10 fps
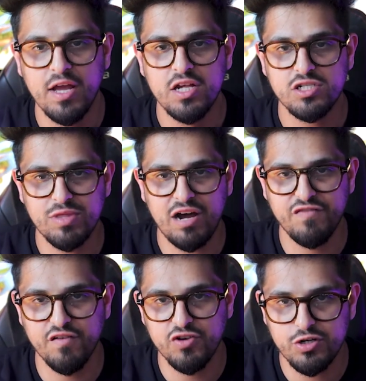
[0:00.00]
So without
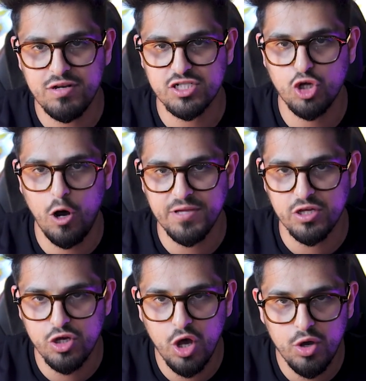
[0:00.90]
further ado, let's copy
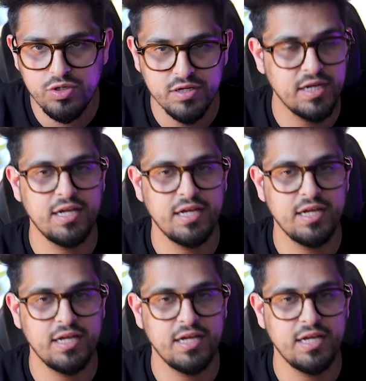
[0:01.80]
the code.